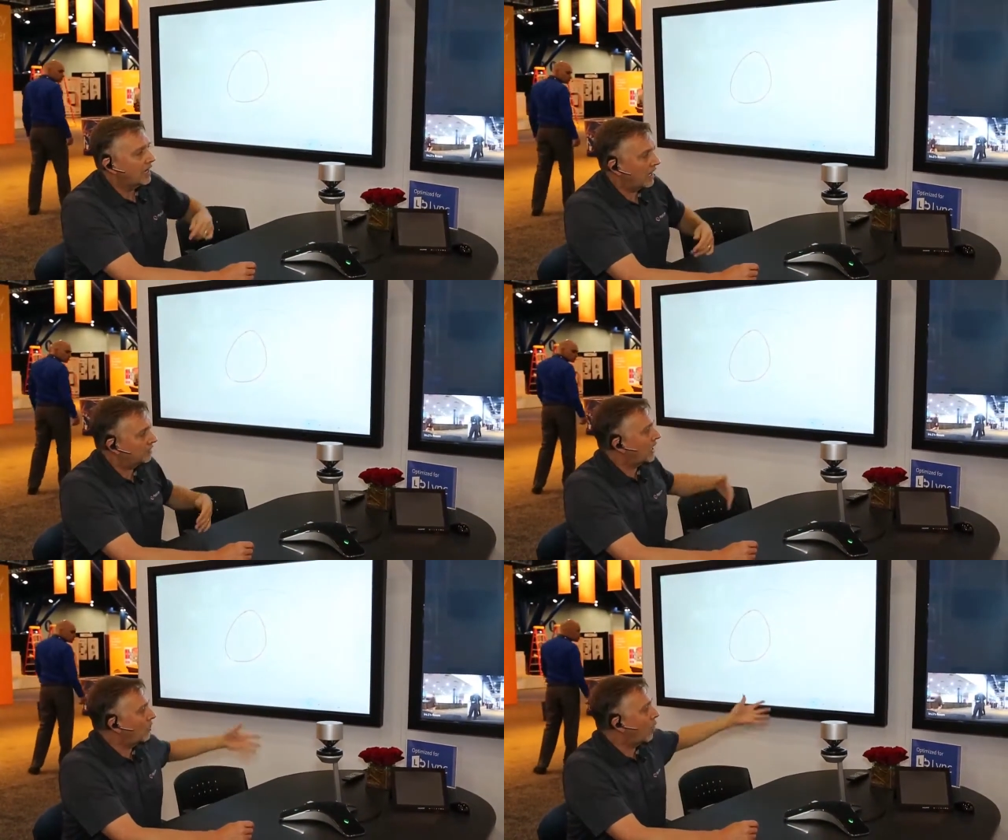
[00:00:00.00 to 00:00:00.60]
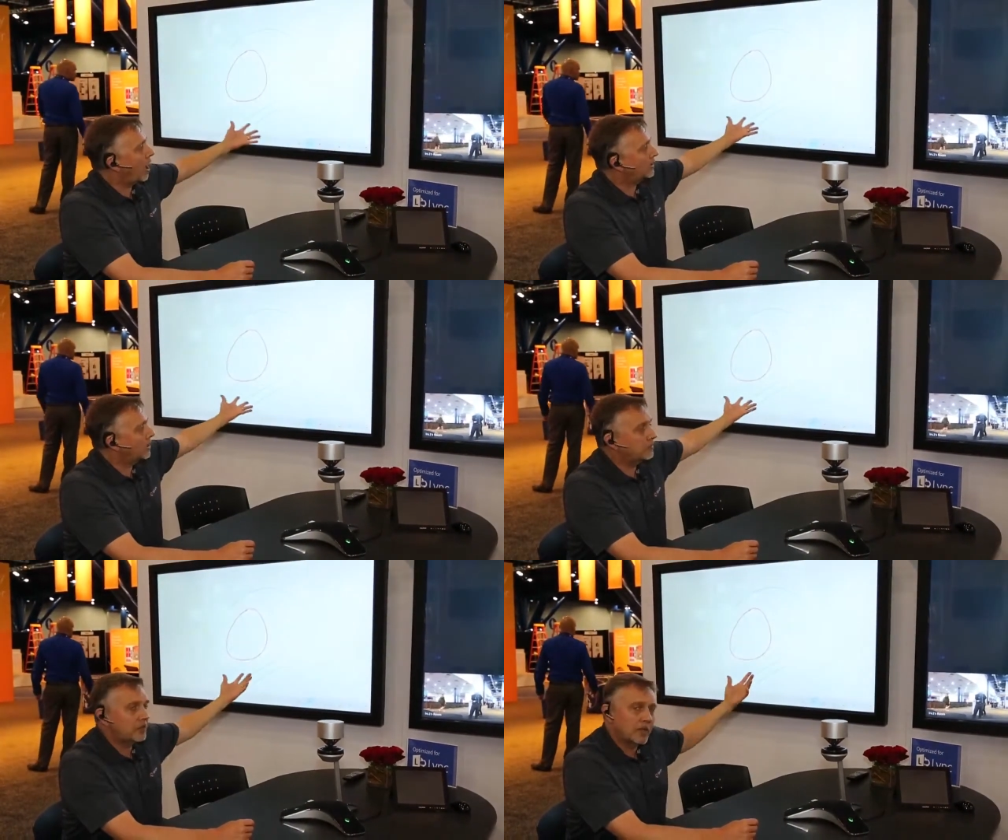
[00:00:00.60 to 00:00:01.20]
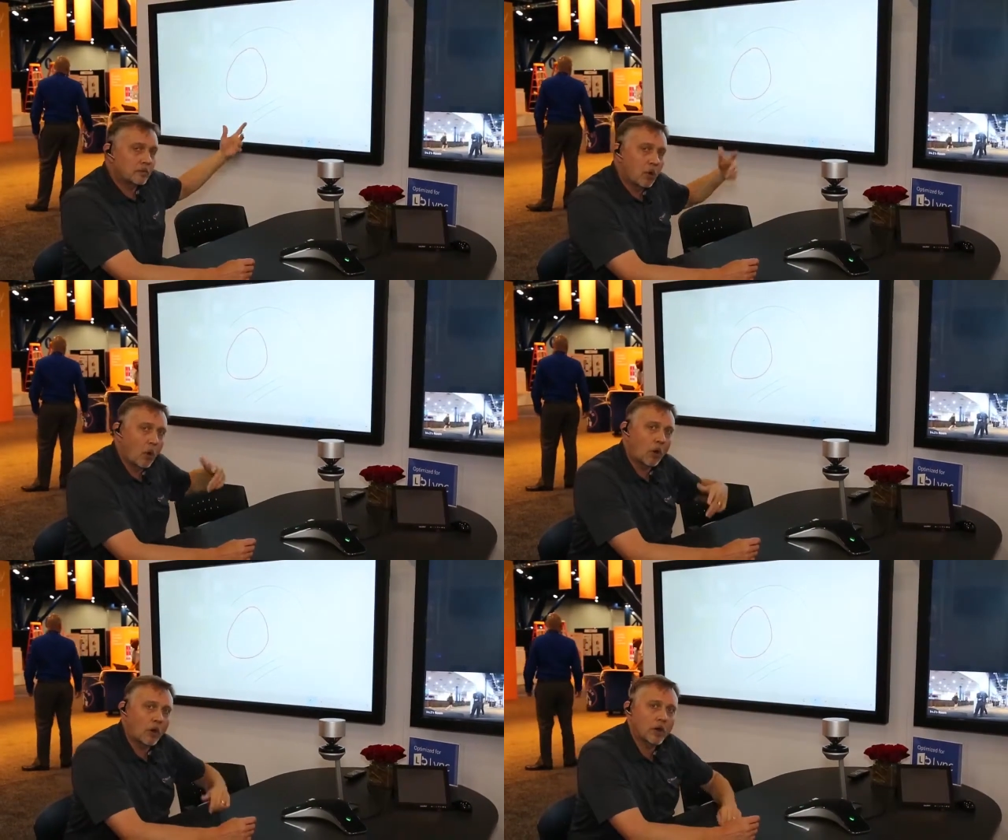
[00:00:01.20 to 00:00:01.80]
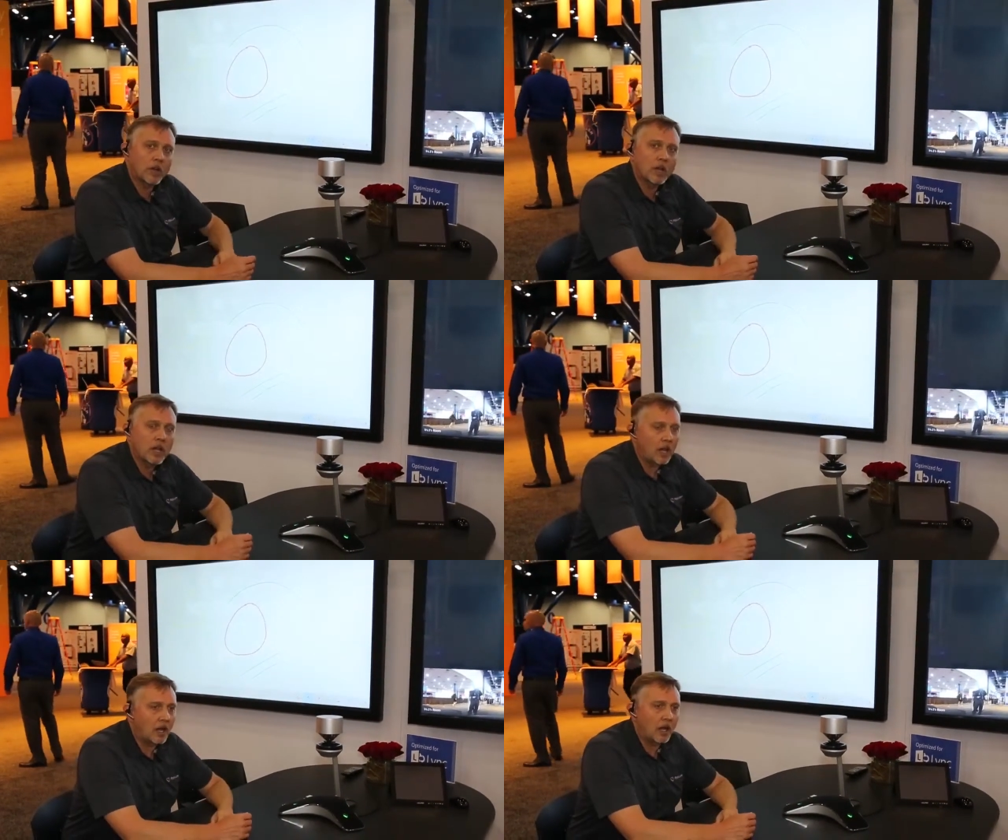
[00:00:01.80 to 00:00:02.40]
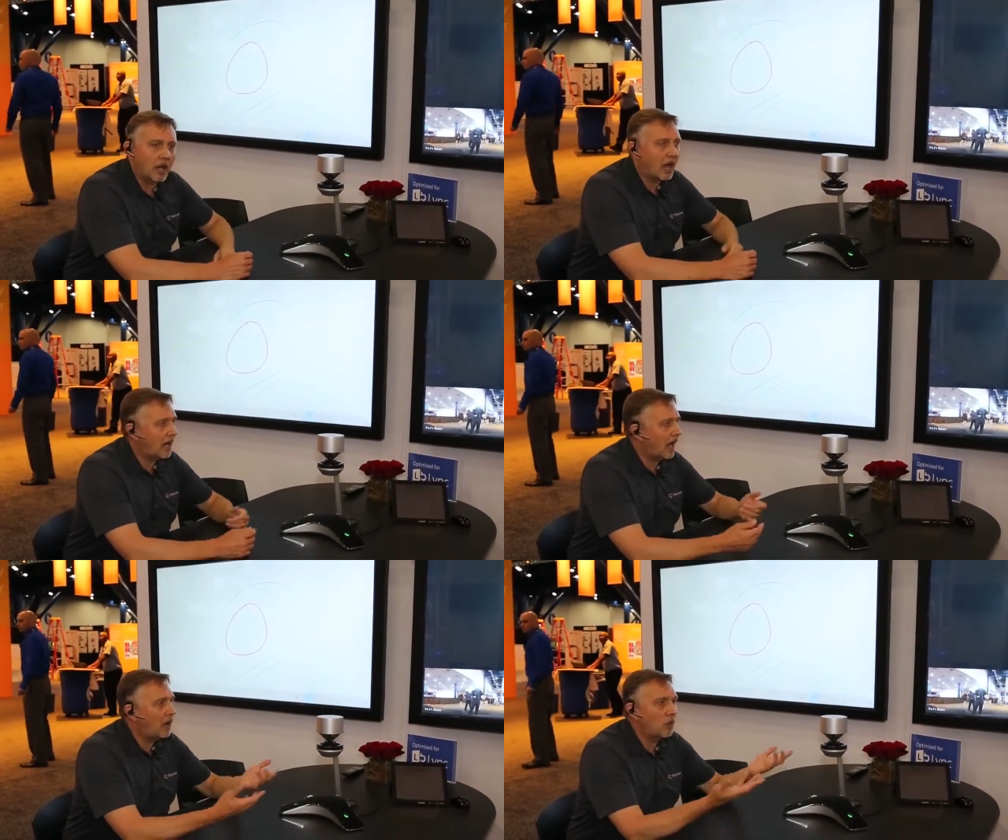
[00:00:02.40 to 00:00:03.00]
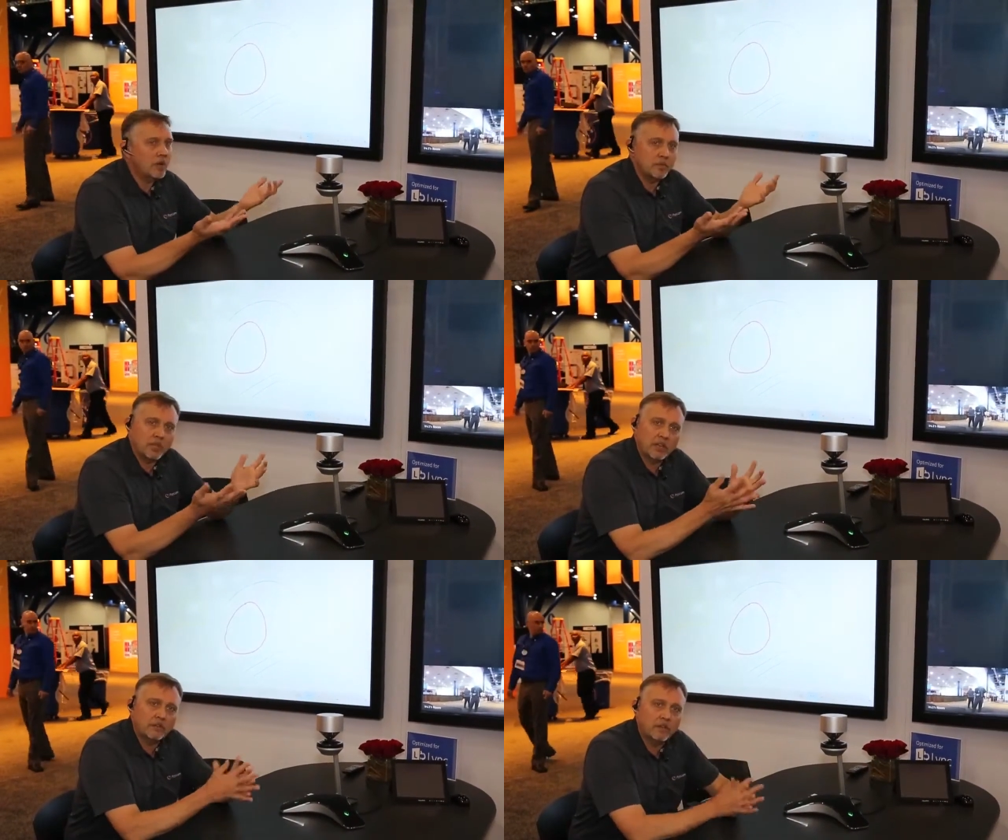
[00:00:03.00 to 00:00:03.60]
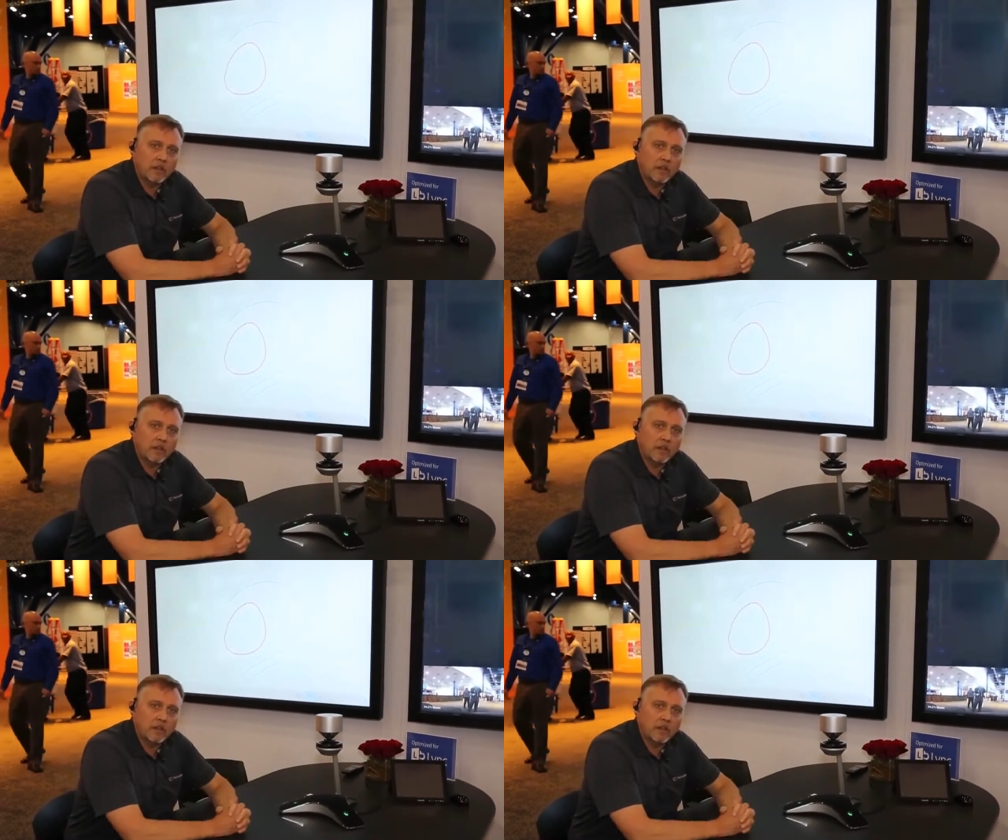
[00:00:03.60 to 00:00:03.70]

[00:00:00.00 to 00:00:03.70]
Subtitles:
as I walked up to the board, I wouldn't be